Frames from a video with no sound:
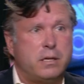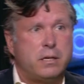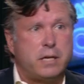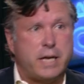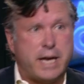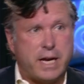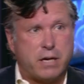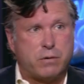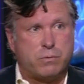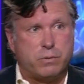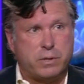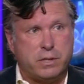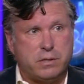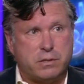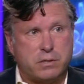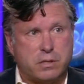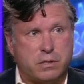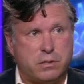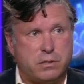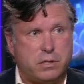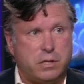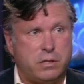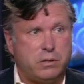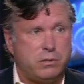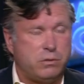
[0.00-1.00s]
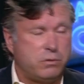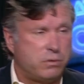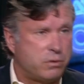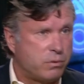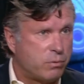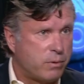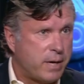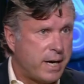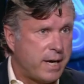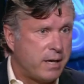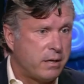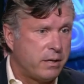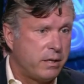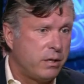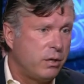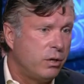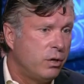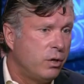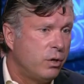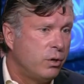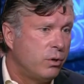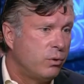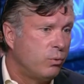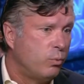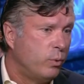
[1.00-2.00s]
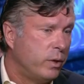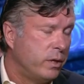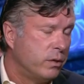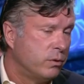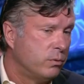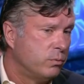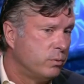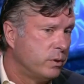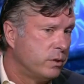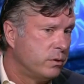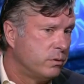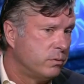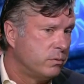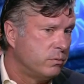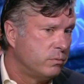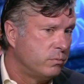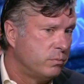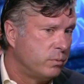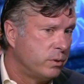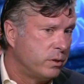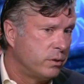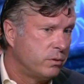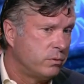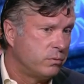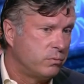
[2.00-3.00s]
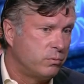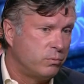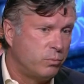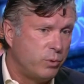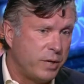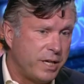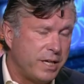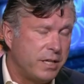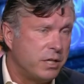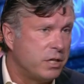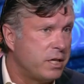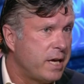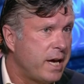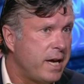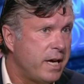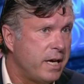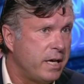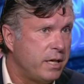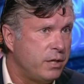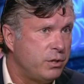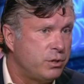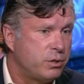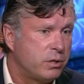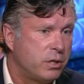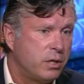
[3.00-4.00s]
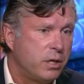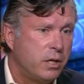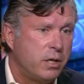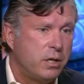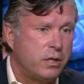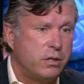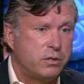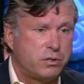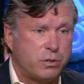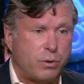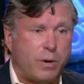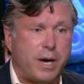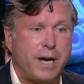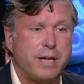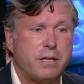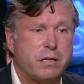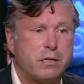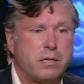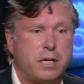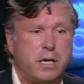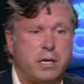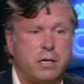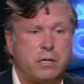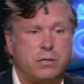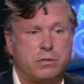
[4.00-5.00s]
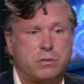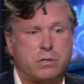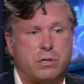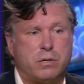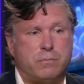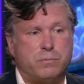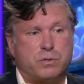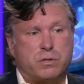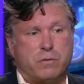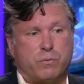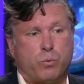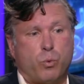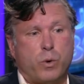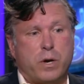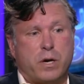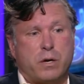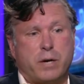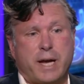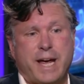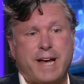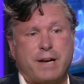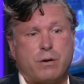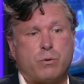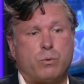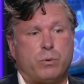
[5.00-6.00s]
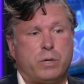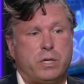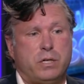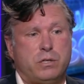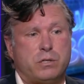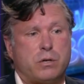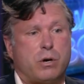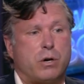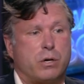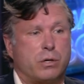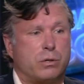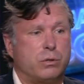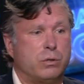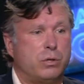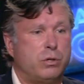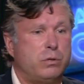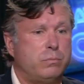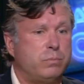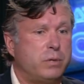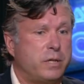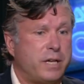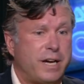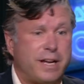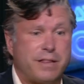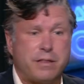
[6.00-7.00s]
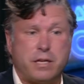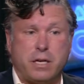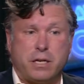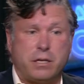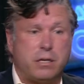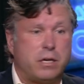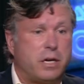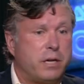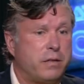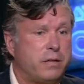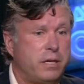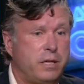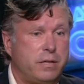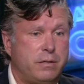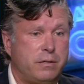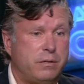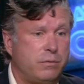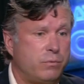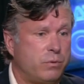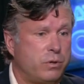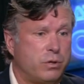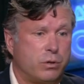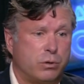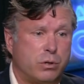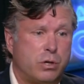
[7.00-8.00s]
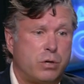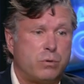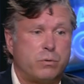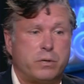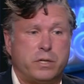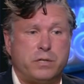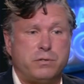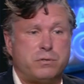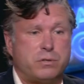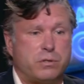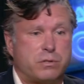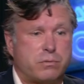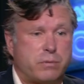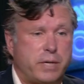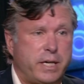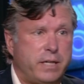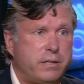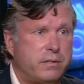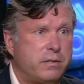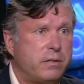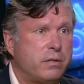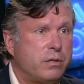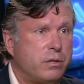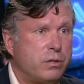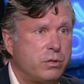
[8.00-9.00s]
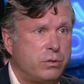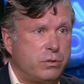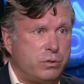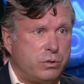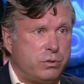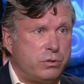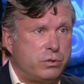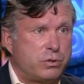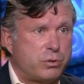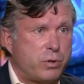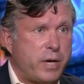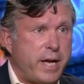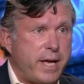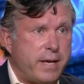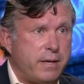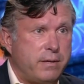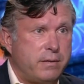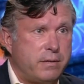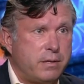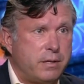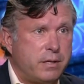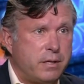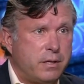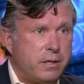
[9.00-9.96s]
equities continue to rally, will re-engage. So I think in terms of where equities are globally, I think the lower interest rates trend,